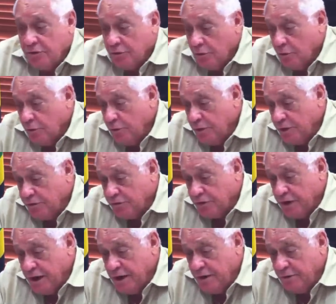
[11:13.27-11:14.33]
So the
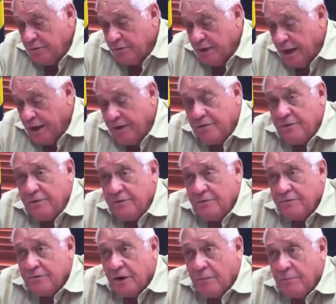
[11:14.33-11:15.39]
train ran
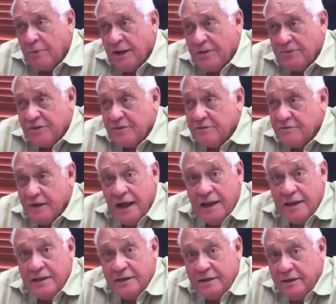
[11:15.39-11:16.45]
from Pleasant
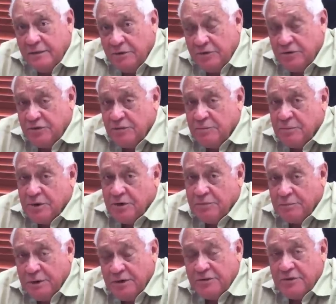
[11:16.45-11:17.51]
Valley, which is the
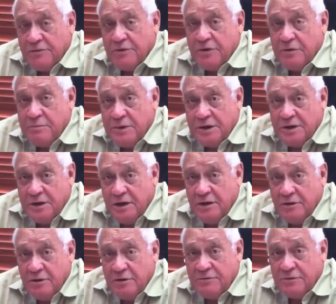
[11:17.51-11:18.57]
birthplace of Herb
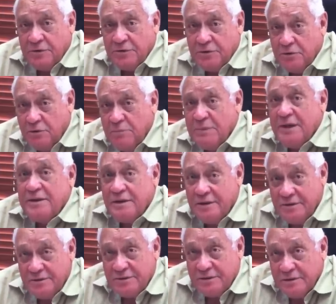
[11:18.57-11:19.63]
McKinley, our first gold
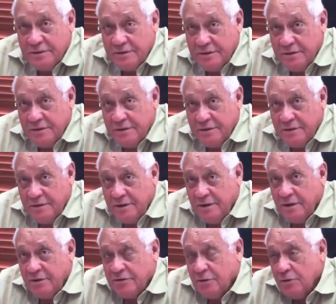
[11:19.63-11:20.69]
medalist.
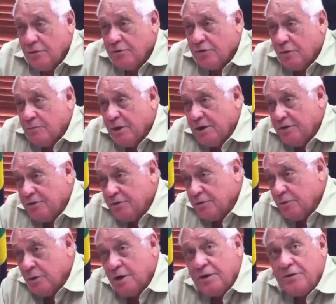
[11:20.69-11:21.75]
So somebody
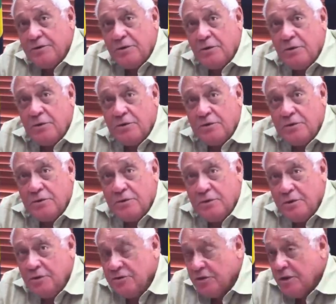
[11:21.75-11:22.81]
should want to go to
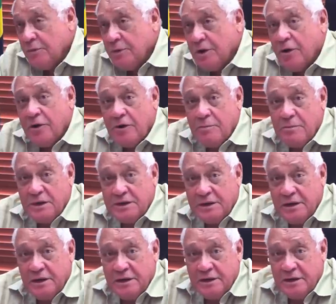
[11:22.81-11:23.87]
see where Herb
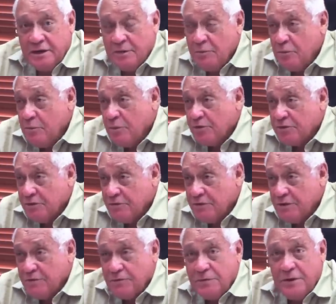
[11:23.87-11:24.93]
McKinley came, who must have
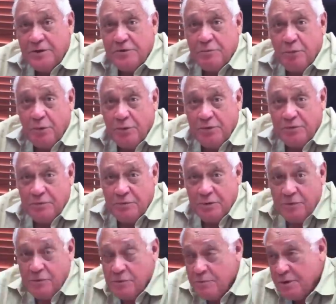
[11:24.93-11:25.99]
influenced Bolt to be
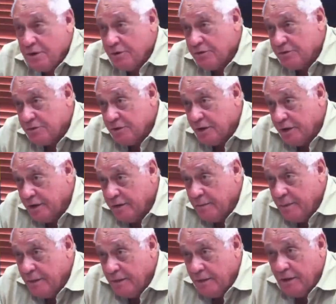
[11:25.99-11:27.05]
who he is today.
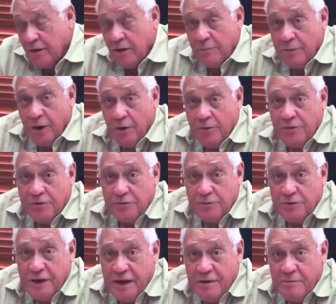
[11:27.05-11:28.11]
Come down
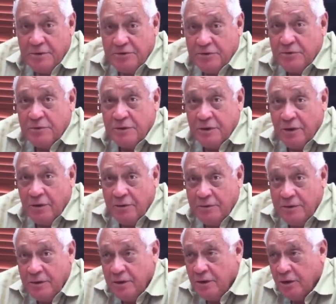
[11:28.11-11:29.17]
through Denby Showground,
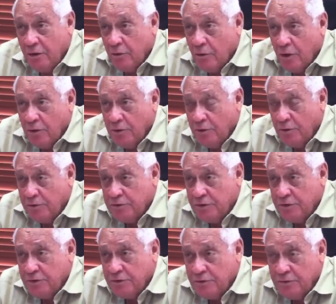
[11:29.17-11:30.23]
go on out
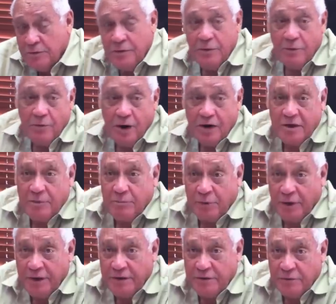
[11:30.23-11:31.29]
into Rocky
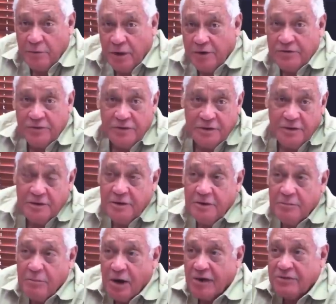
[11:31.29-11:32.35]
Point to watch the
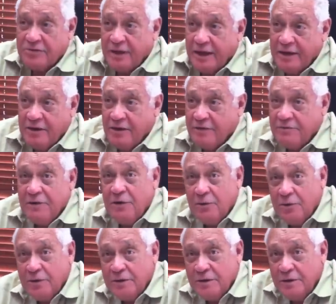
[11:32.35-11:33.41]
bauxite
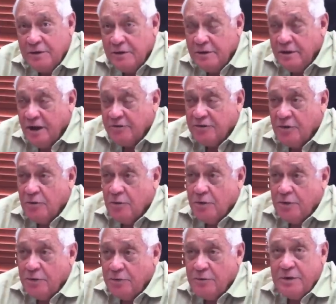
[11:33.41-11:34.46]
offload. That's a
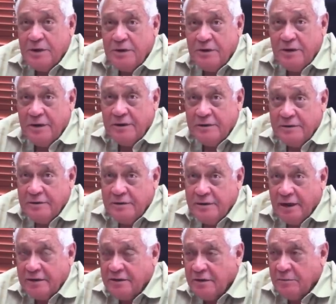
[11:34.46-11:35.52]
whole new area
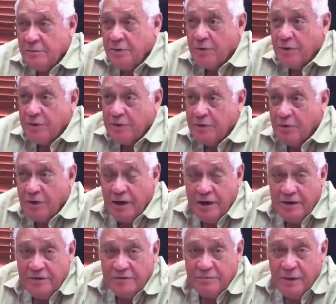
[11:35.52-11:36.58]
that can be run or
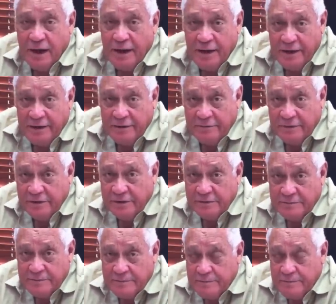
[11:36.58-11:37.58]
leased by anyone.